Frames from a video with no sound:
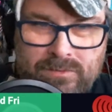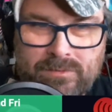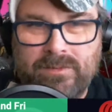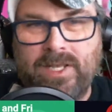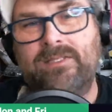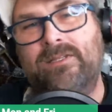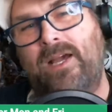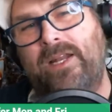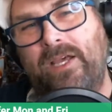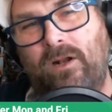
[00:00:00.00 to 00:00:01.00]
That's
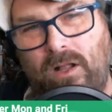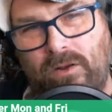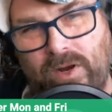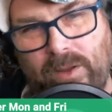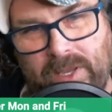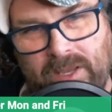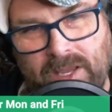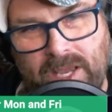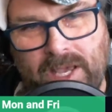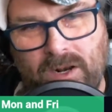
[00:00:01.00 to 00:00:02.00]
not at all creepy.
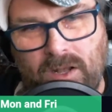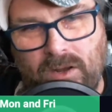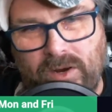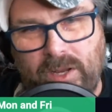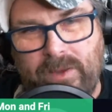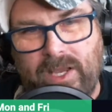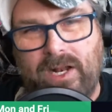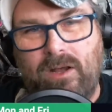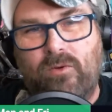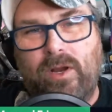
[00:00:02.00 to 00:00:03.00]
At all creepy.
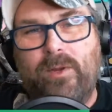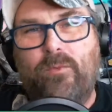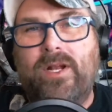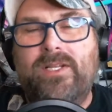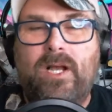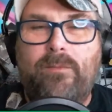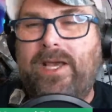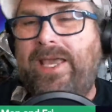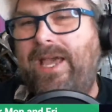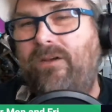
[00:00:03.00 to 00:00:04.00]
We're going to talk
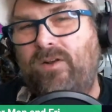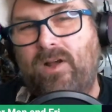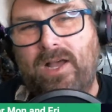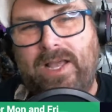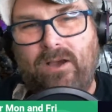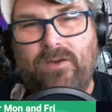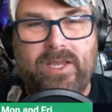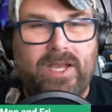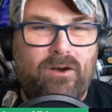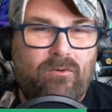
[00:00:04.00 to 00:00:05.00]
about Kavanaugh, how
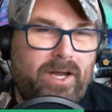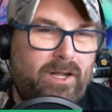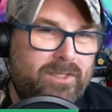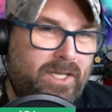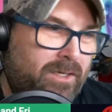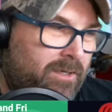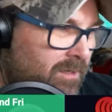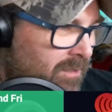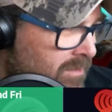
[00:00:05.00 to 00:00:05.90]
he got railed under.